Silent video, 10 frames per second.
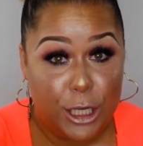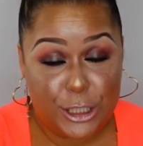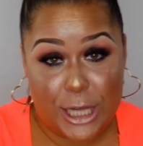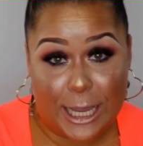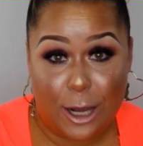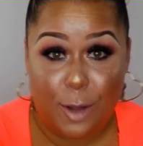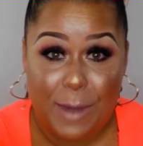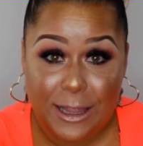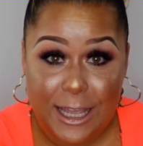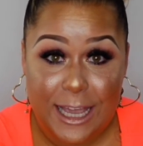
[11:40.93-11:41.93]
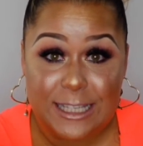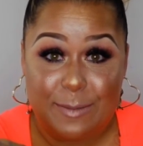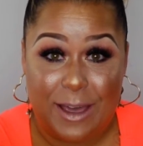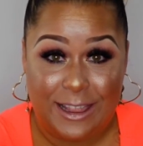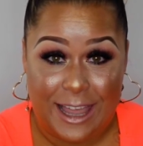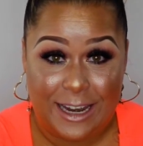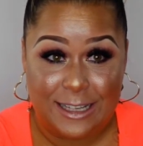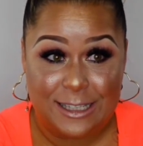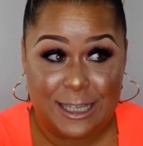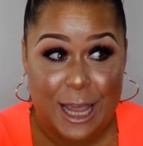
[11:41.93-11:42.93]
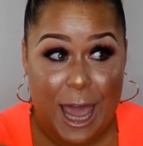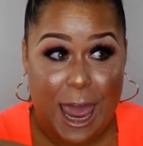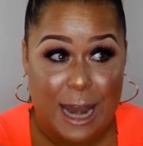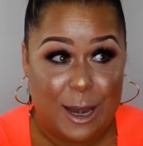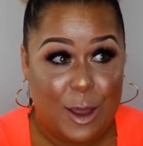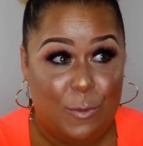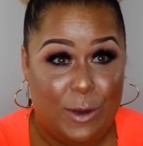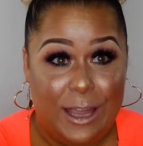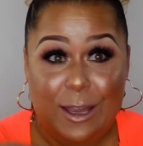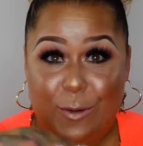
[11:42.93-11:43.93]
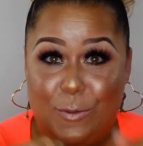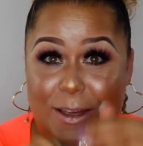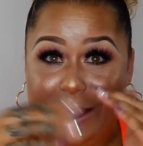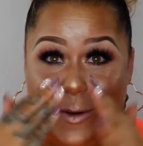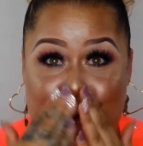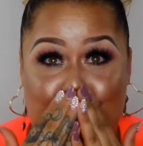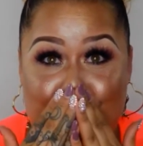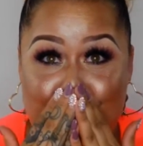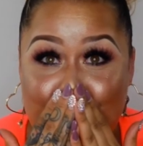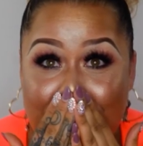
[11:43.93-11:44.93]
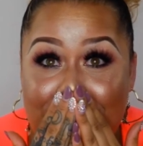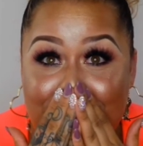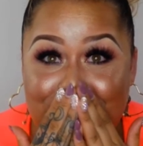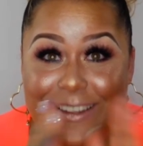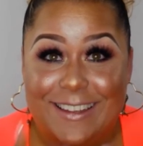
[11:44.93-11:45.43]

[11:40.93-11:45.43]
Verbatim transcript: check out my links and my latest and what? Wait, oh crap.